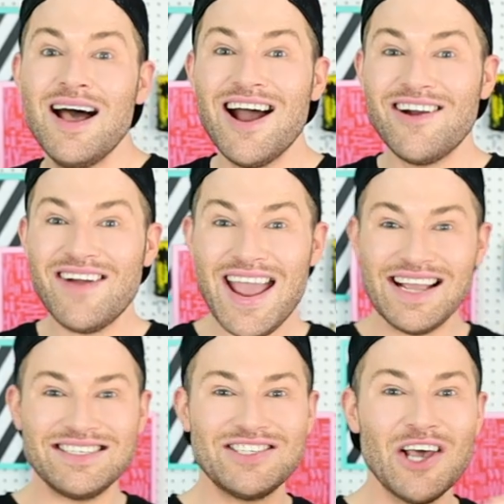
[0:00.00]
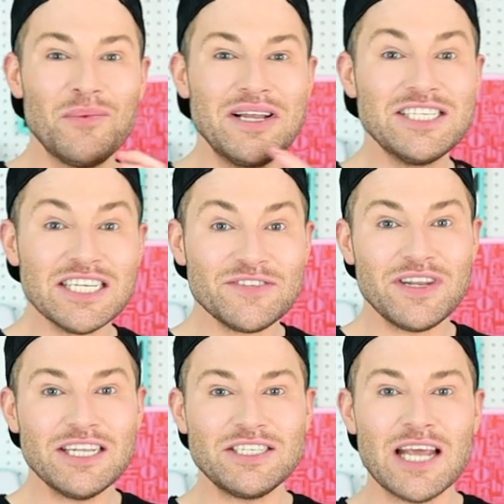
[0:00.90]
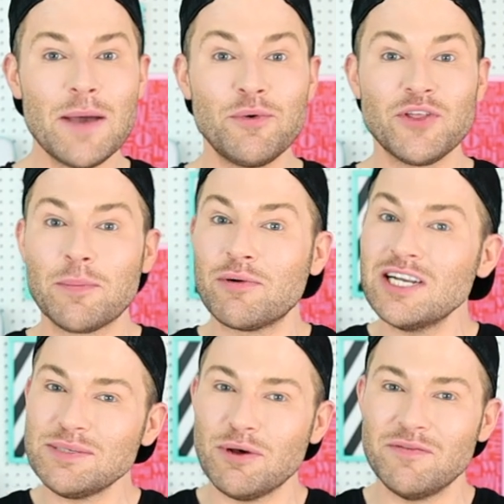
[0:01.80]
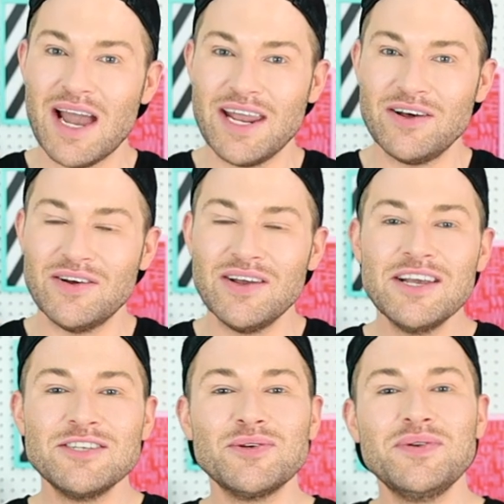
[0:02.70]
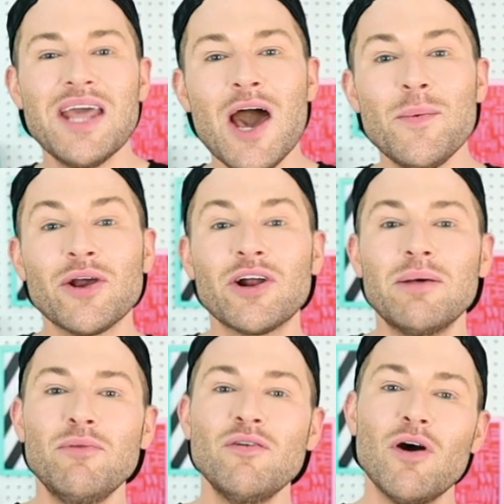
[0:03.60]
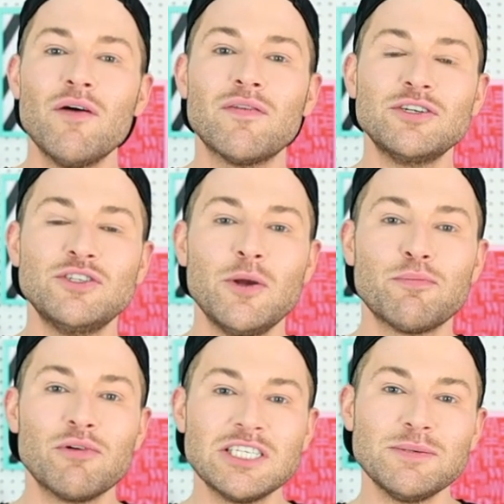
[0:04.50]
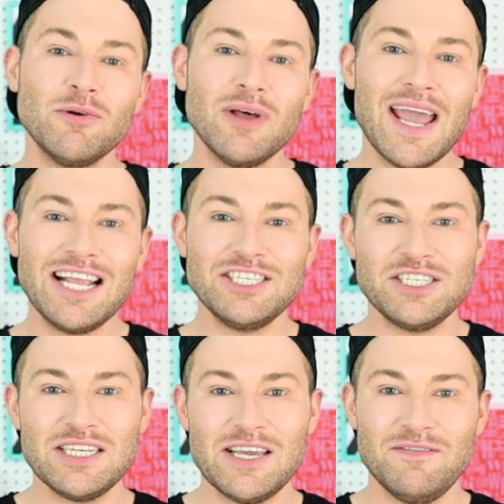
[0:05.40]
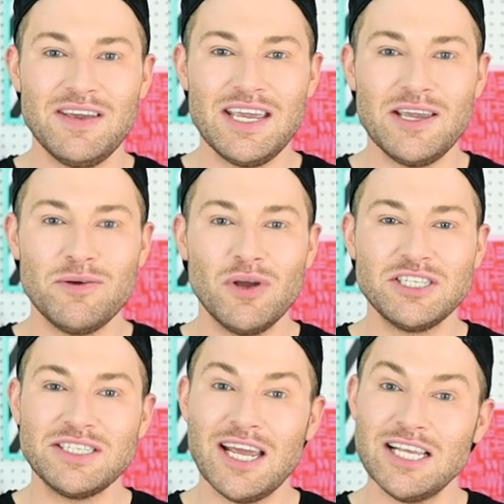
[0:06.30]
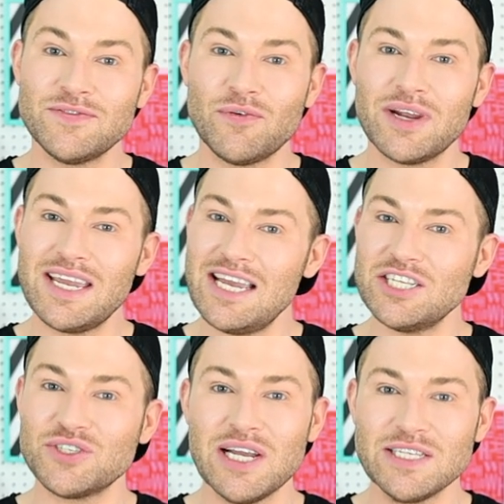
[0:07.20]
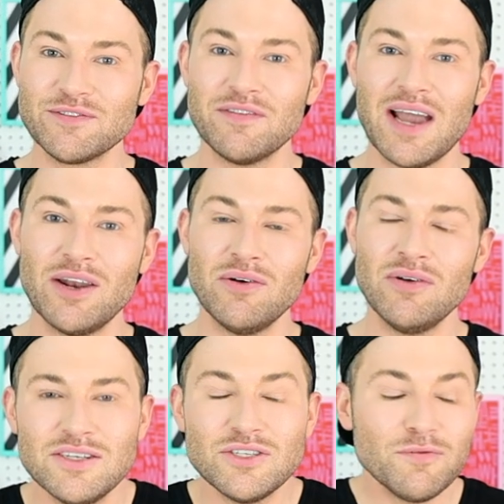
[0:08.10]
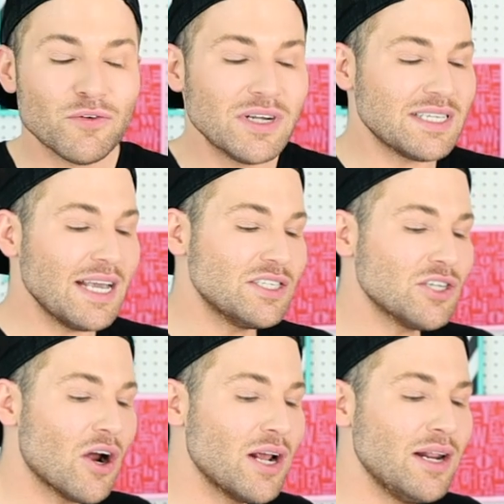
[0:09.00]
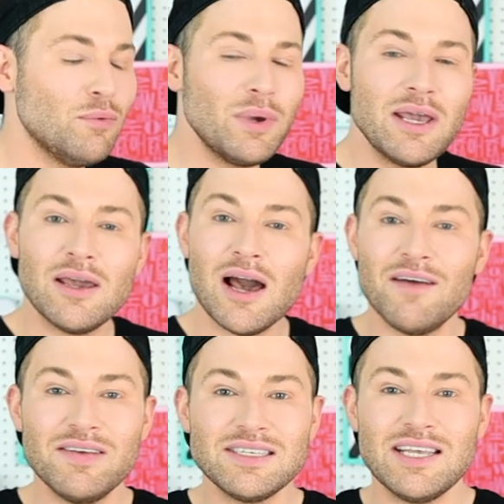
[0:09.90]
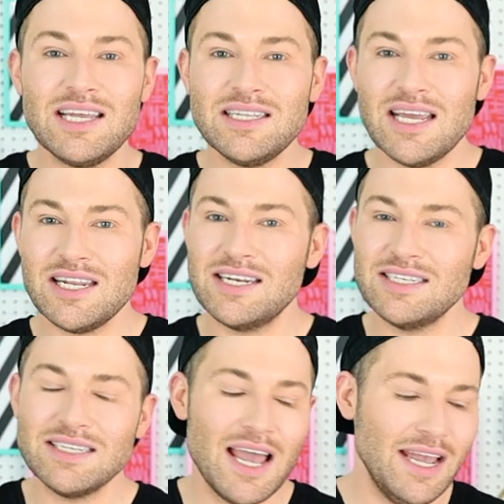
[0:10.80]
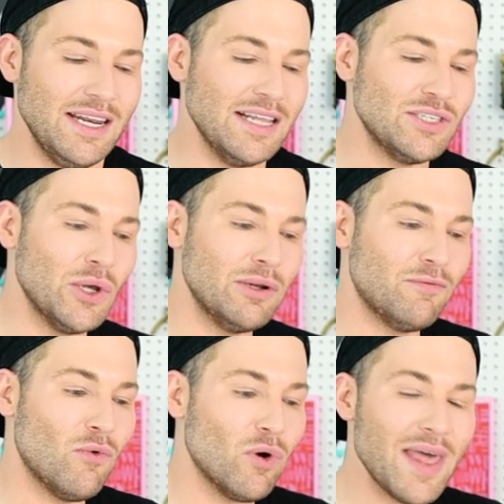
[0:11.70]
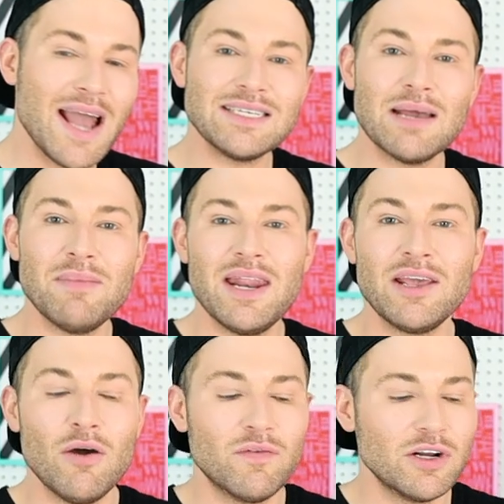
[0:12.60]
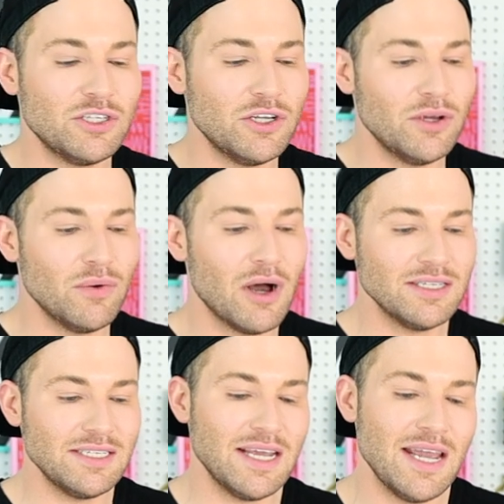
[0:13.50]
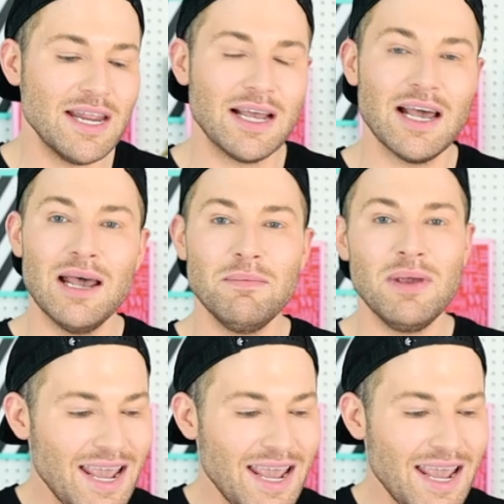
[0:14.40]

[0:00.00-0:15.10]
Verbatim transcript: All right, so we just finished up with our printable vinyl, so now we're gonna move over to printable HTV, which stands for heat transfer vinyl. So for us to get started, we obviously need a design. And so for that, I'm heading over to auntietay.com.